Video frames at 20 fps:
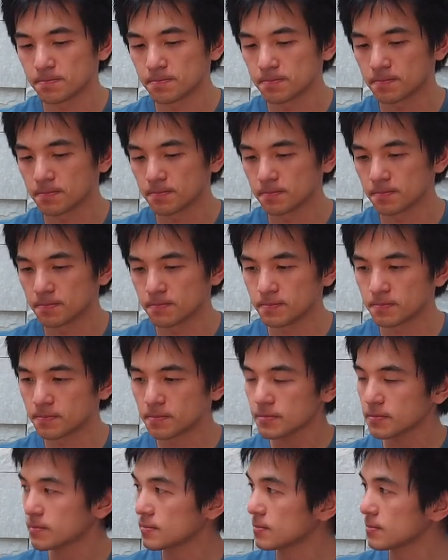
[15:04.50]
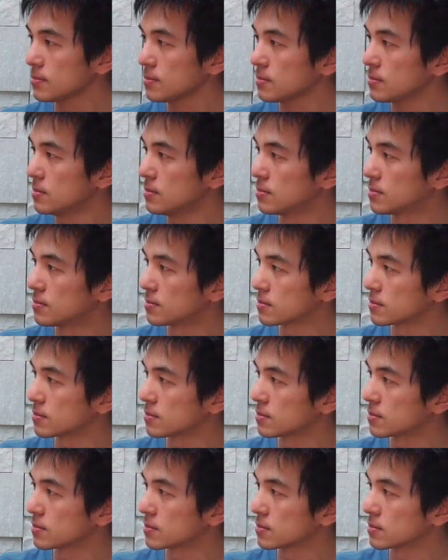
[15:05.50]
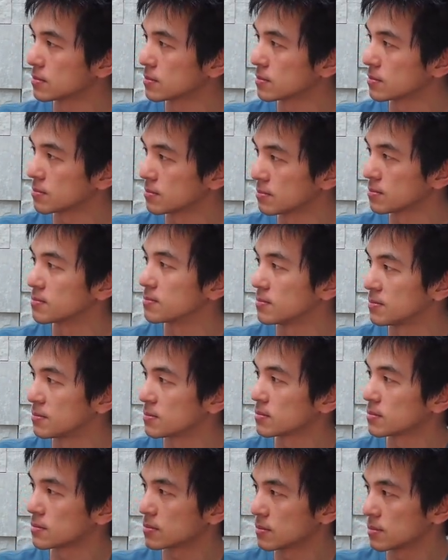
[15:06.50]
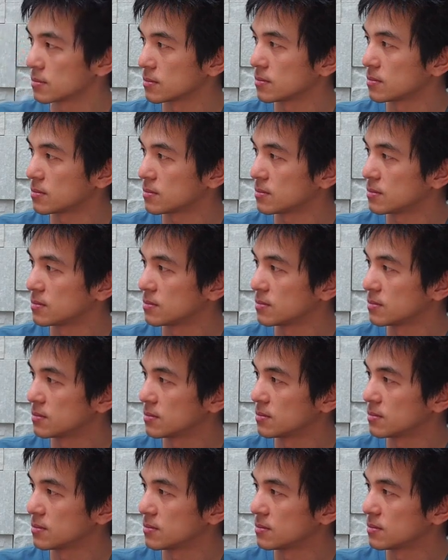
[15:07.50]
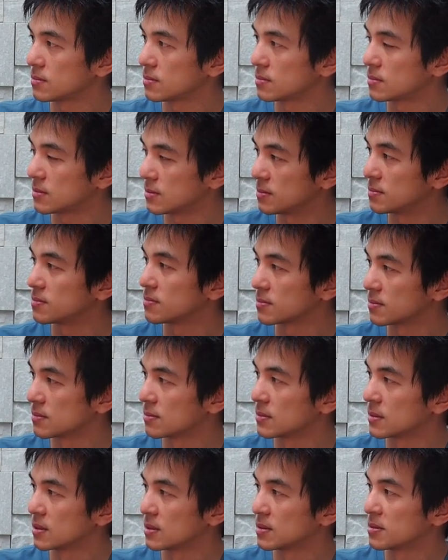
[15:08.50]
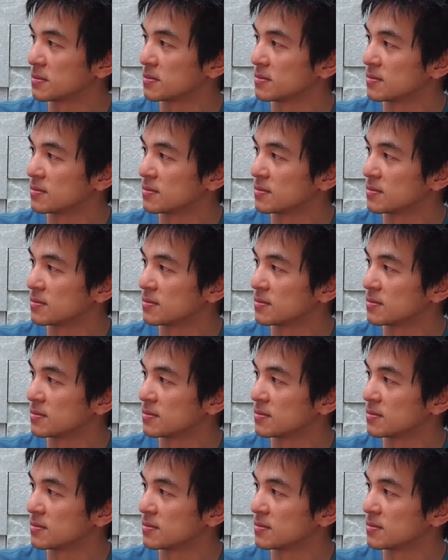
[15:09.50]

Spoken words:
The person shown says nothing.